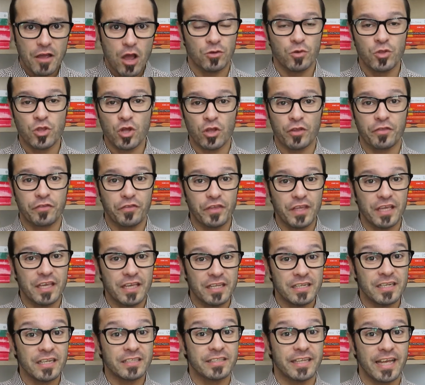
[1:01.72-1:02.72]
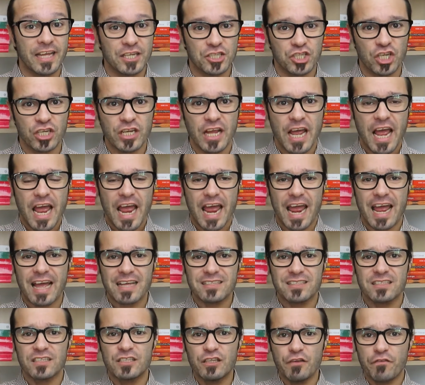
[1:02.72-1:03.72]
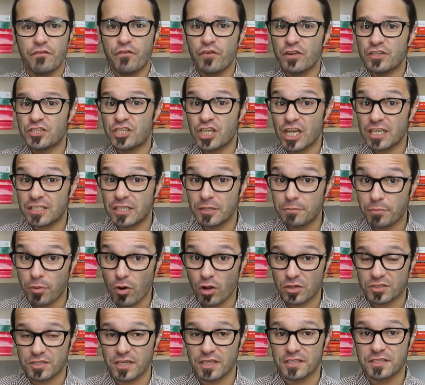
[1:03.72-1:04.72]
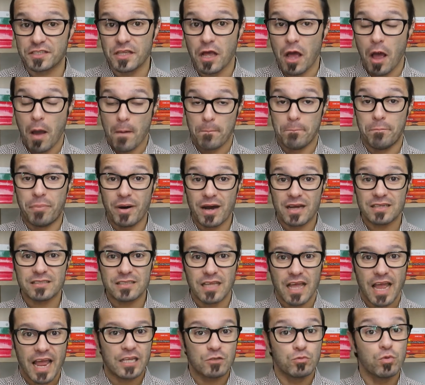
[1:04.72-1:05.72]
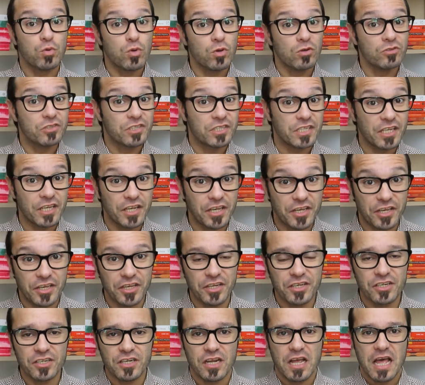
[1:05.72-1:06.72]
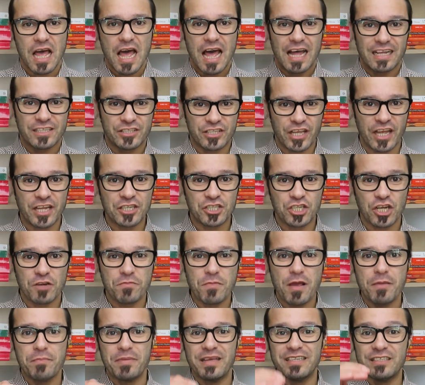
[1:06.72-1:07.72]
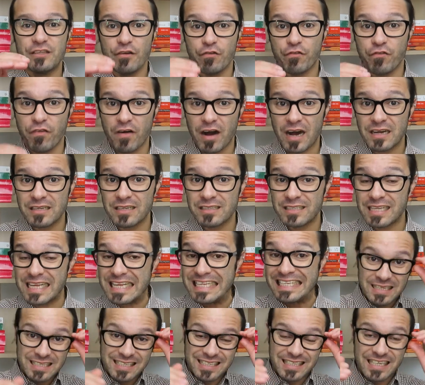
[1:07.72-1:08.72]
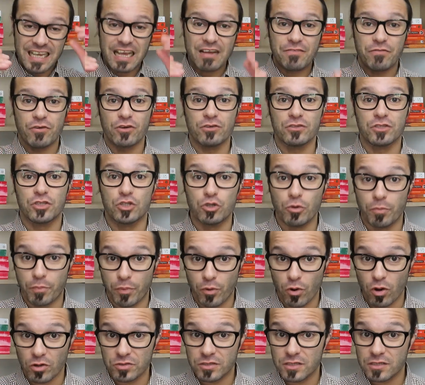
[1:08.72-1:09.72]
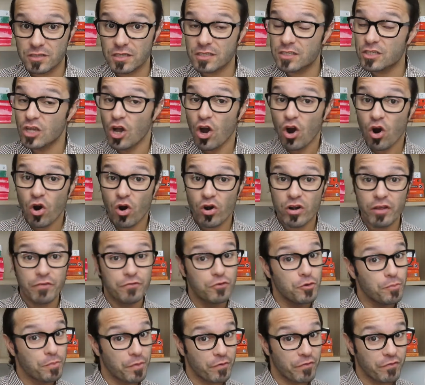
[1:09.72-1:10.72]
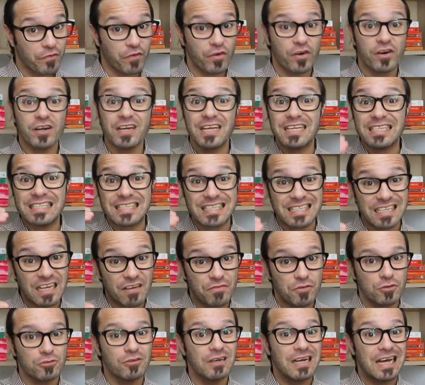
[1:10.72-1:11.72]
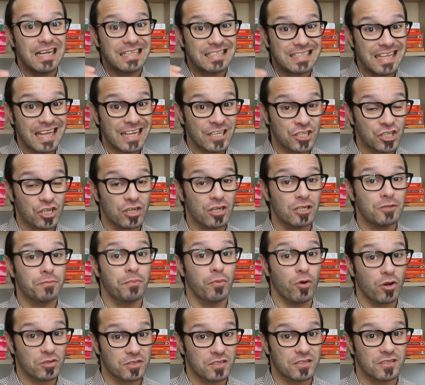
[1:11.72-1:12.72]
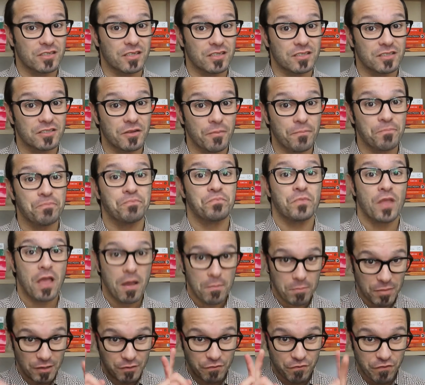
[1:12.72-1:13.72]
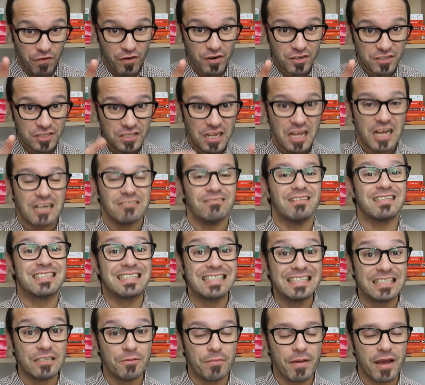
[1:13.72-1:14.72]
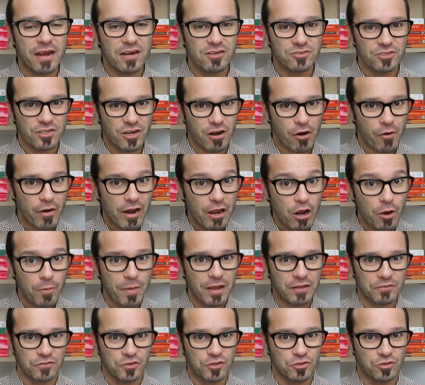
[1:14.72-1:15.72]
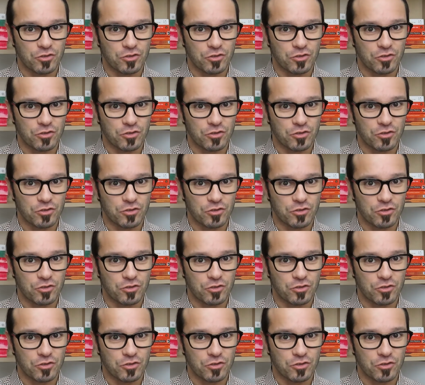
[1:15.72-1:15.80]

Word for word: we don't think in attention as a differentiated process, but as we will see here, attention may be divided in several sub-processes, or if you prefer, in several attentional processes. But first, let's see the manuals that I recommend to you